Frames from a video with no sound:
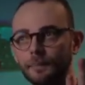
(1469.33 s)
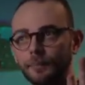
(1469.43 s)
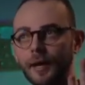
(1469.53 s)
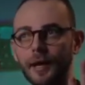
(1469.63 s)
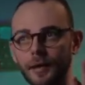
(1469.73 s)

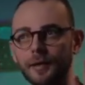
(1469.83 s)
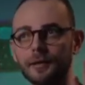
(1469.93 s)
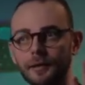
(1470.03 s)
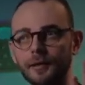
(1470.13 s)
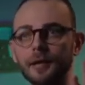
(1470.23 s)

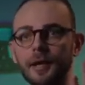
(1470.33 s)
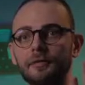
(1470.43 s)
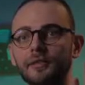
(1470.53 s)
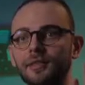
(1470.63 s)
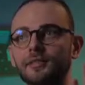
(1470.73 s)
by
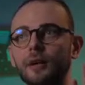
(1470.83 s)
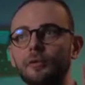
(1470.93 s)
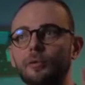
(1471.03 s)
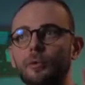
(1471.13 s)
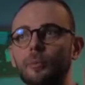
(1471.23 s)
having the
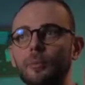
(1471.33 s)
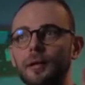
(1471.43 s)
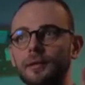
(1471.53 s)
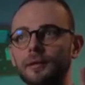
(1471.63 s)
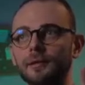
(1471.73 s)
styrofoam
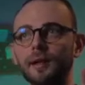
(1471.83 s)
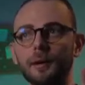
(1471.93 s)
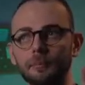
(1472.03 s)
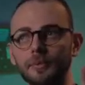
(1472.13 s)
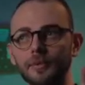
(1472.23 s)
in
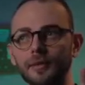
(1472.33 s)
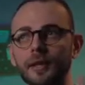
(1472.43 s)
dumps.